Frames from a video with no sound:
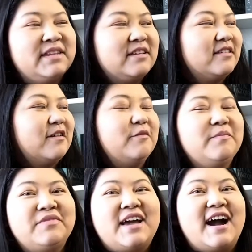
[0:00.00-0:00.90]
So
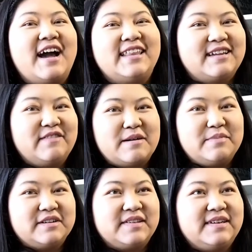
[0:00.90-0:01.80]
I love that
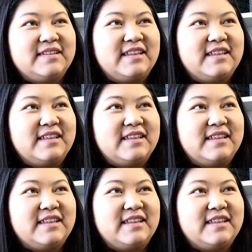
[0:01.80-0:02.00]
book series.